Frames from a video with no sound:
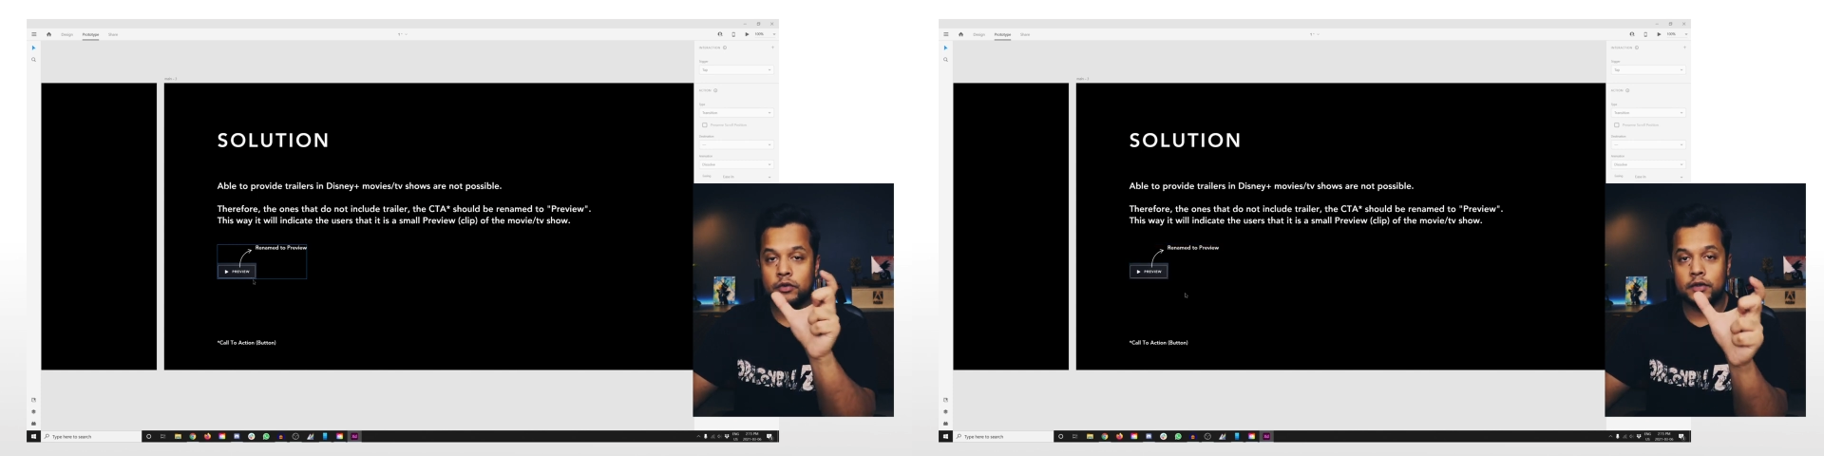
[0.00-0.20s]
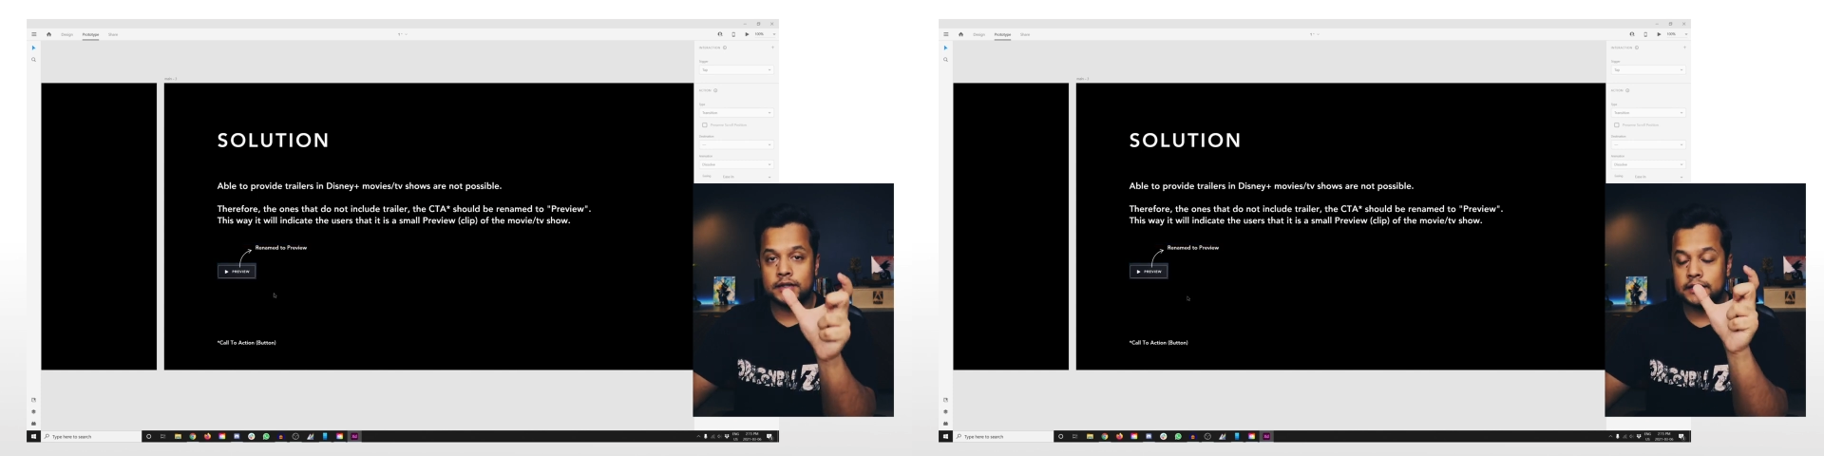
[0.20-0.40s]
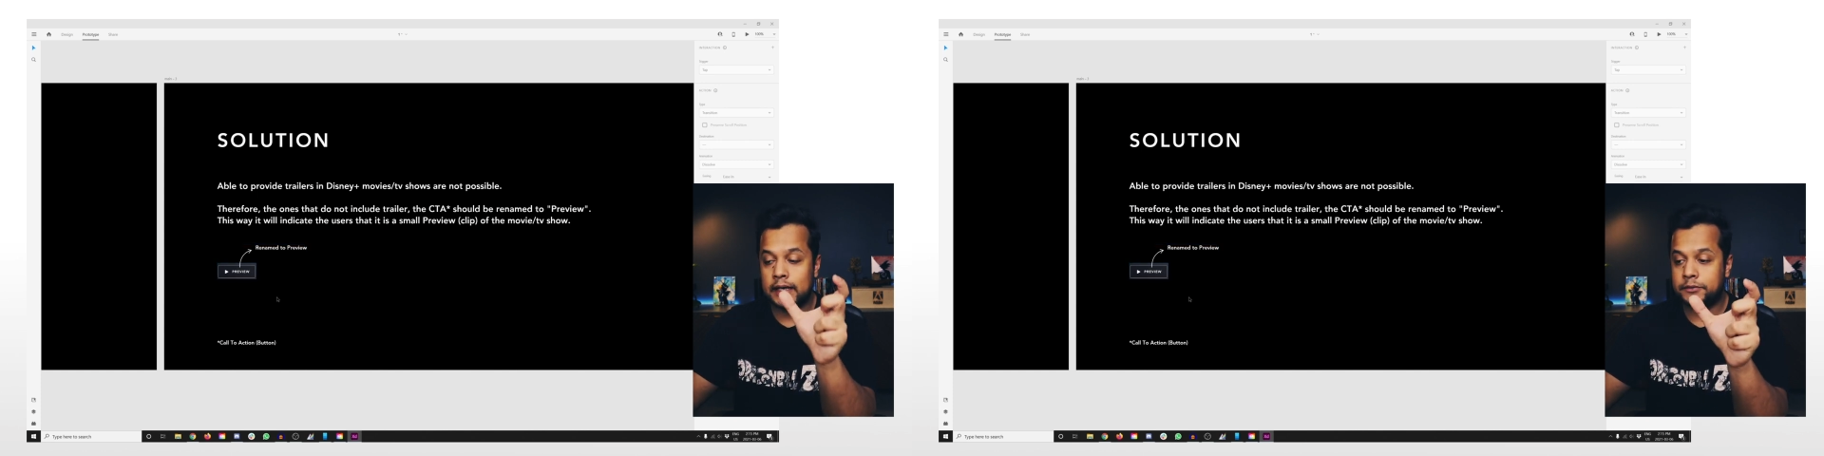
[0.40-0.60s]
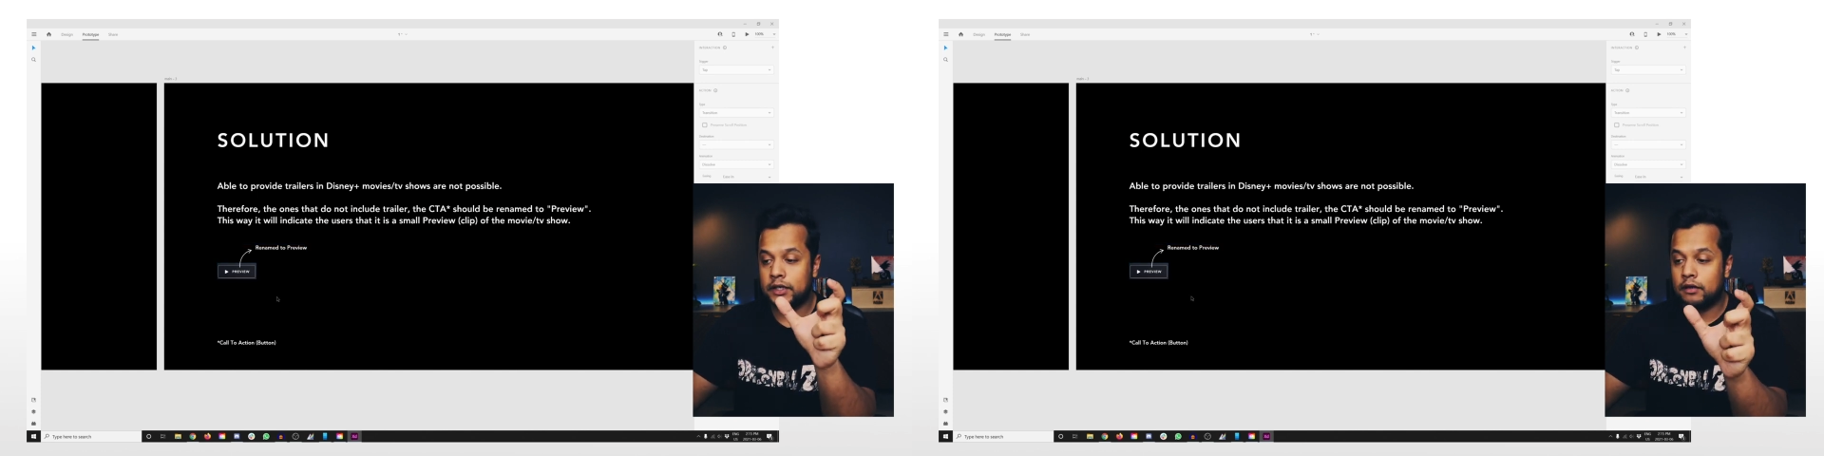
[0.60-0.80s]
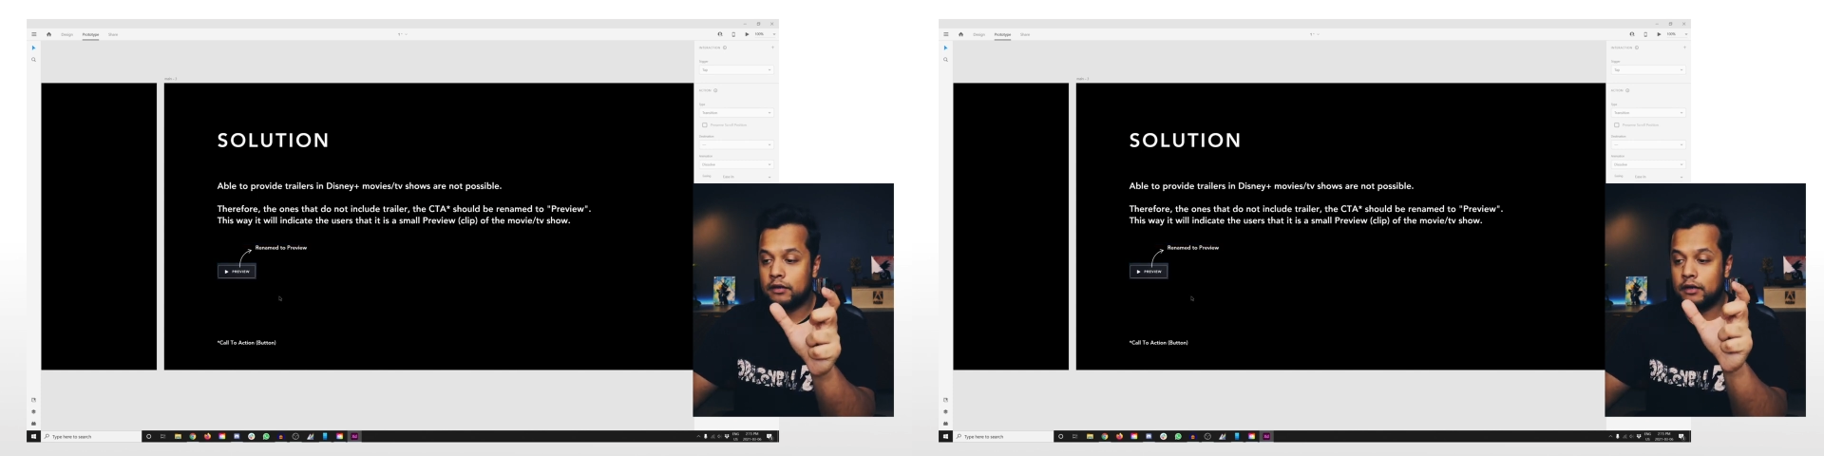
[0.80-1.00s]
took a
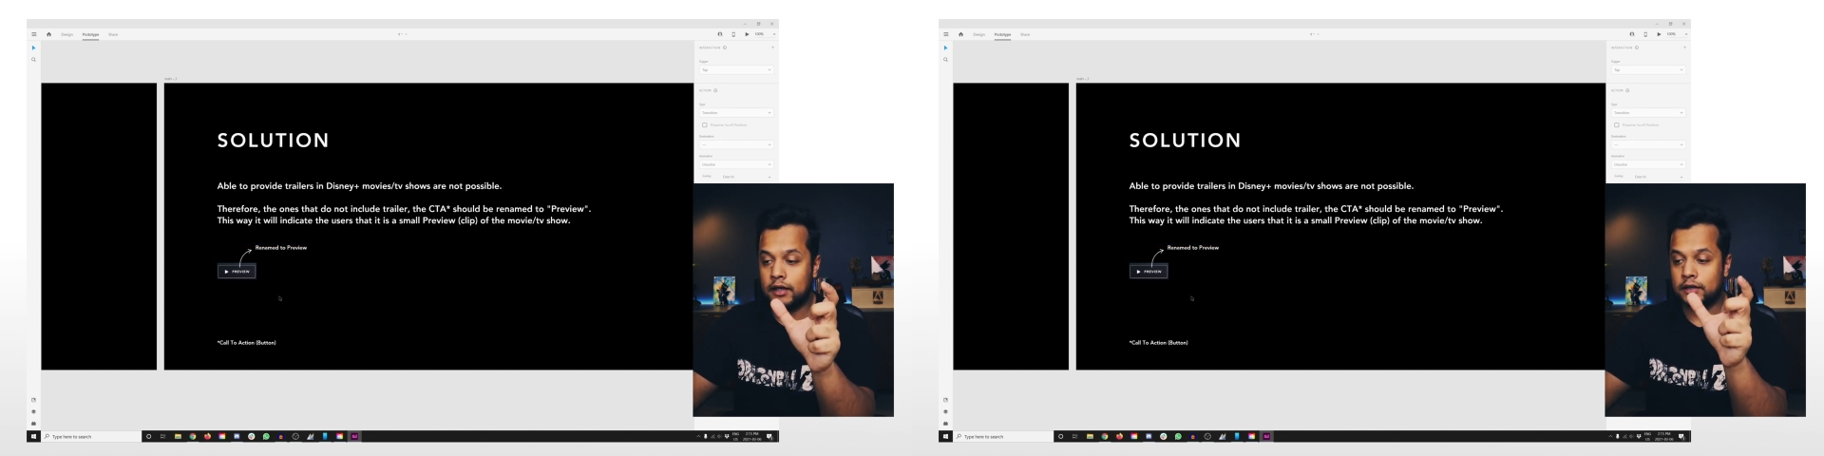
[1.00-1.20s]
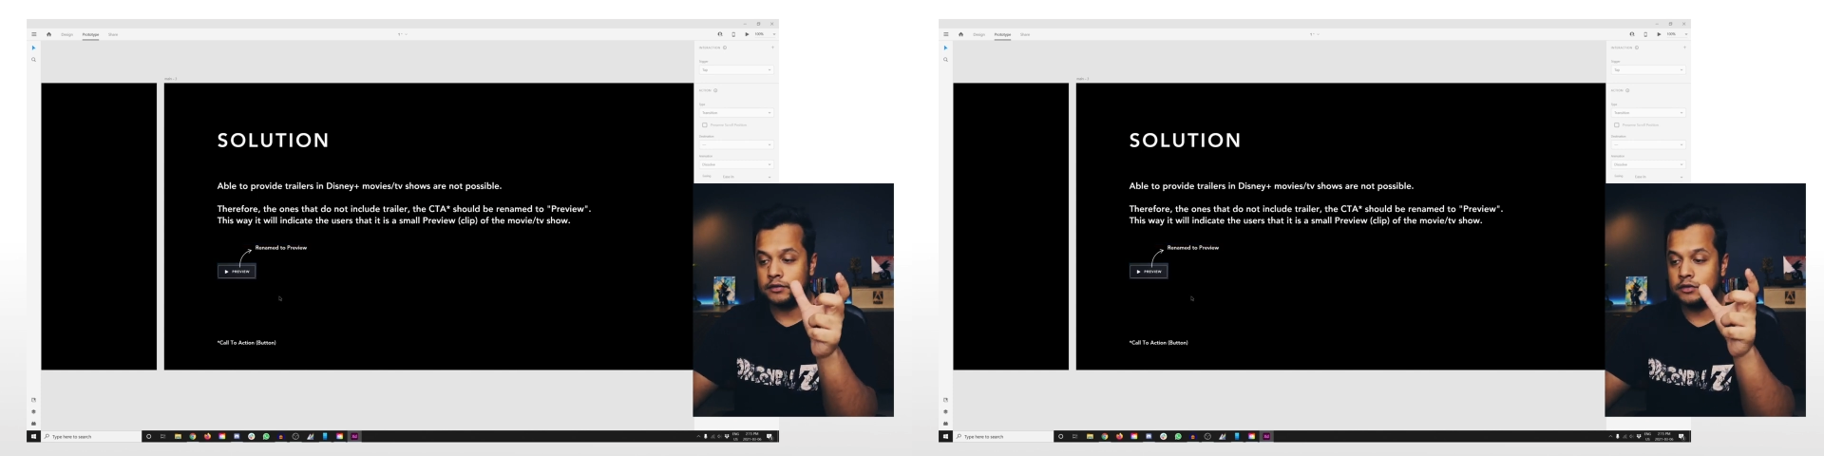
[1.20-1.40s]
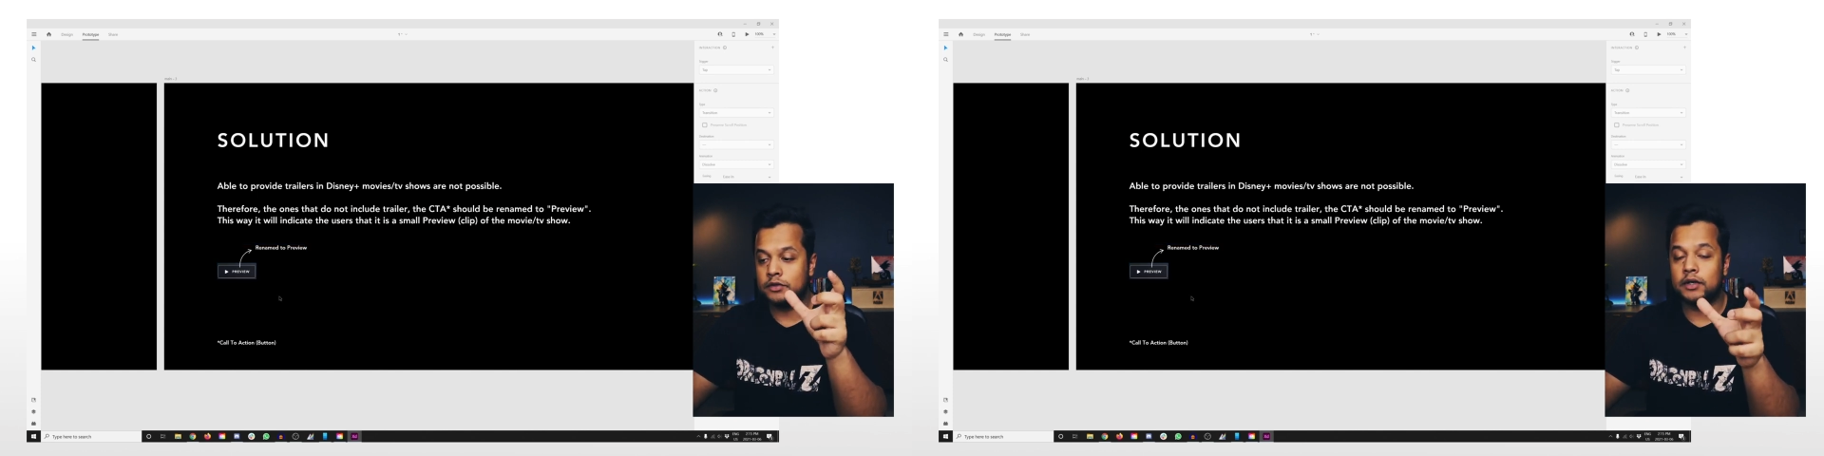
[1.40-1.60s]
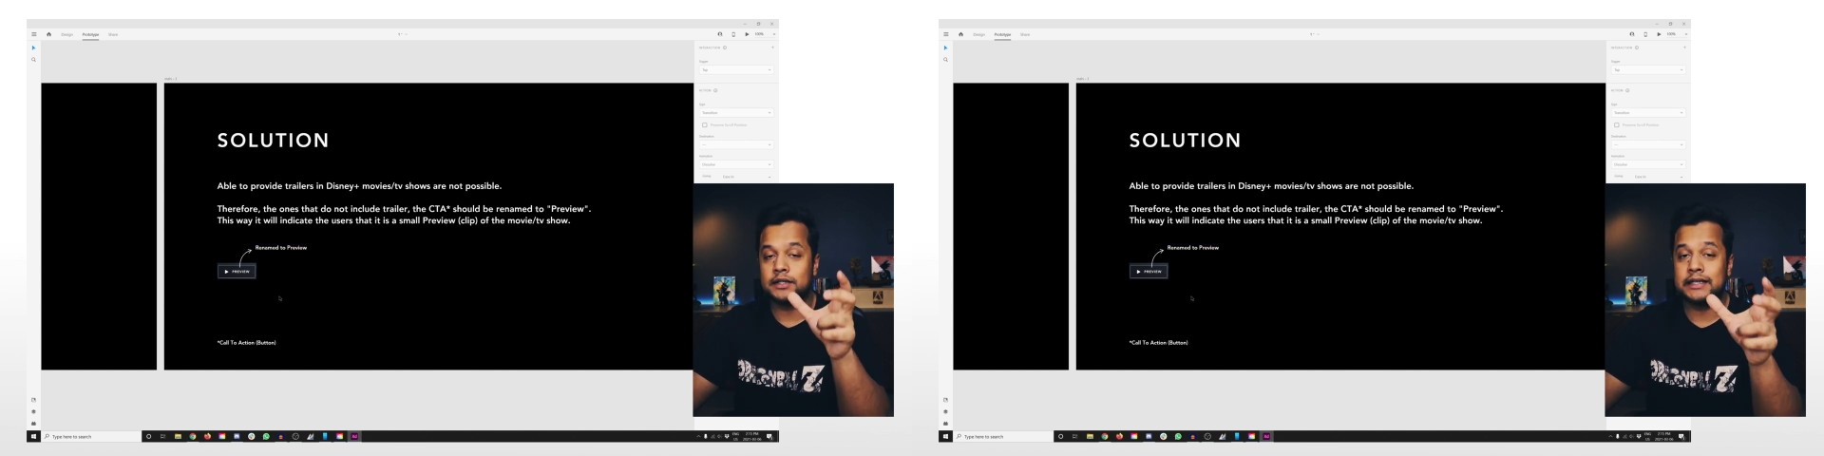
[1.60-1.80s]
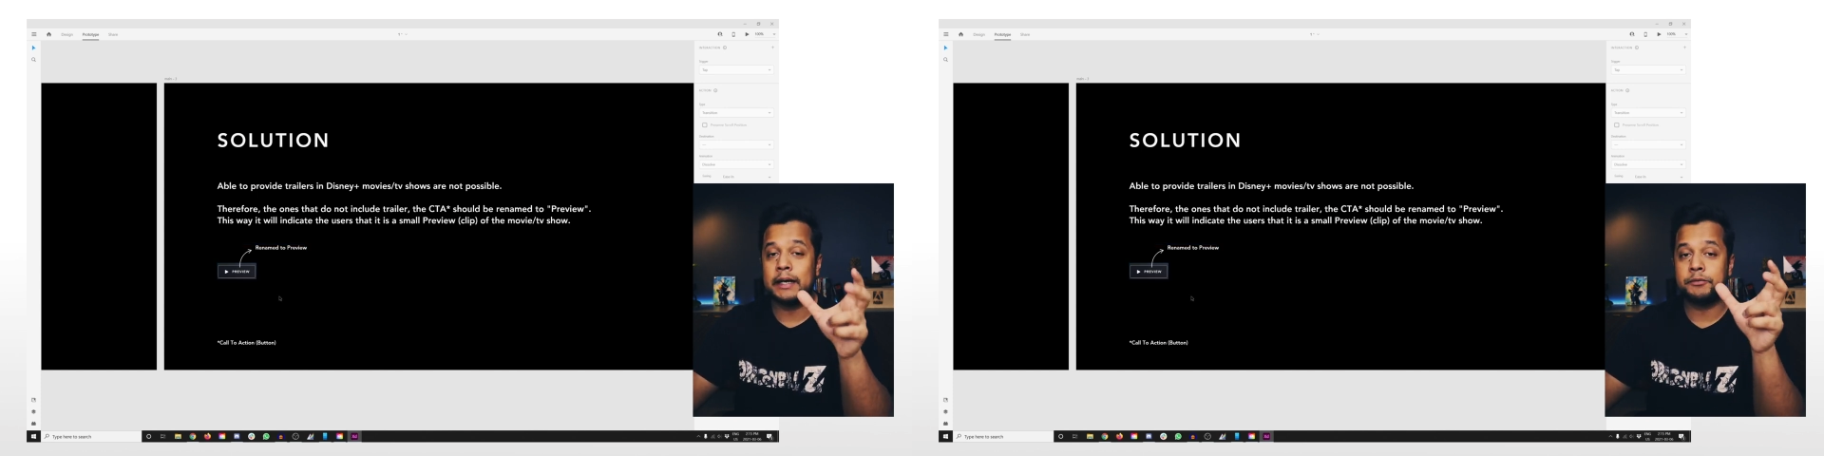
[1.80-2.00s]
snapshot
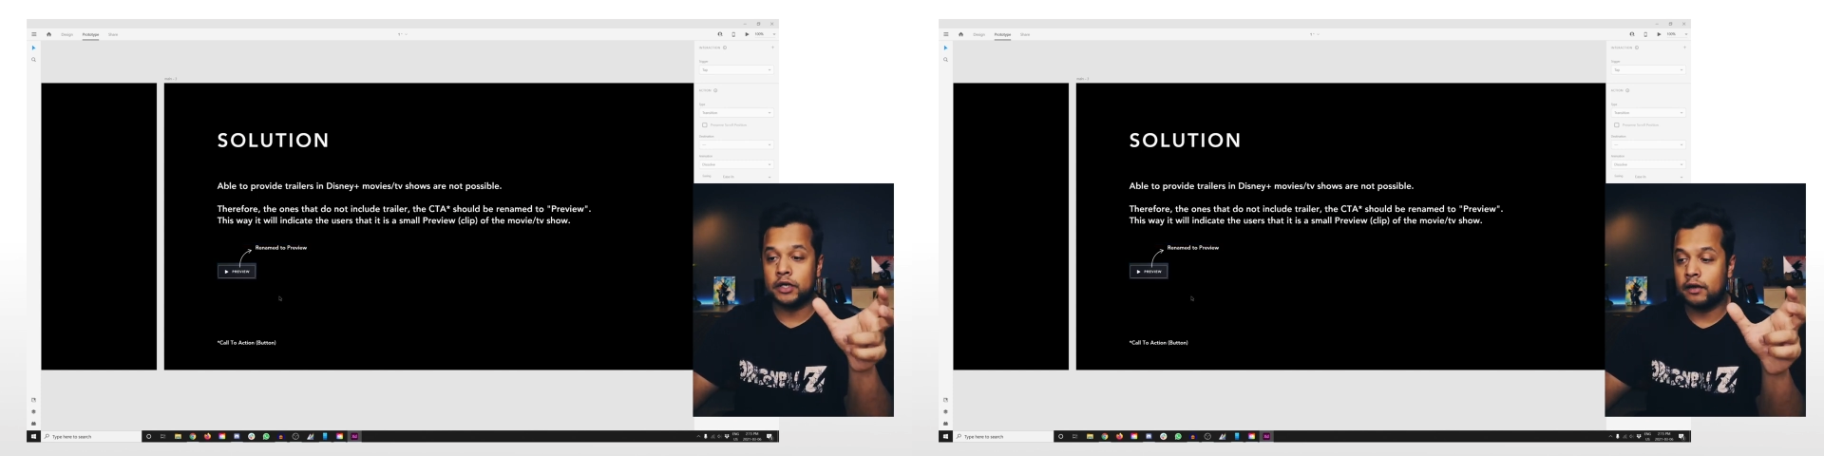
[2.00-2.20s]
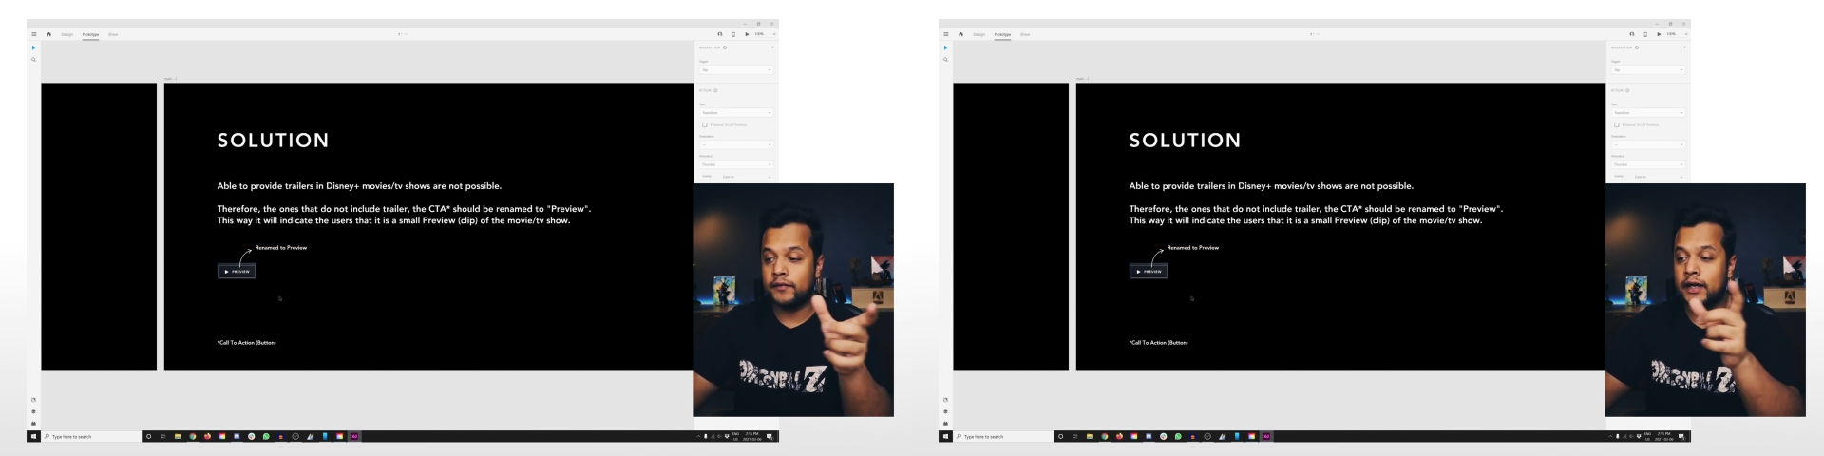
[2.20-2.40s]
of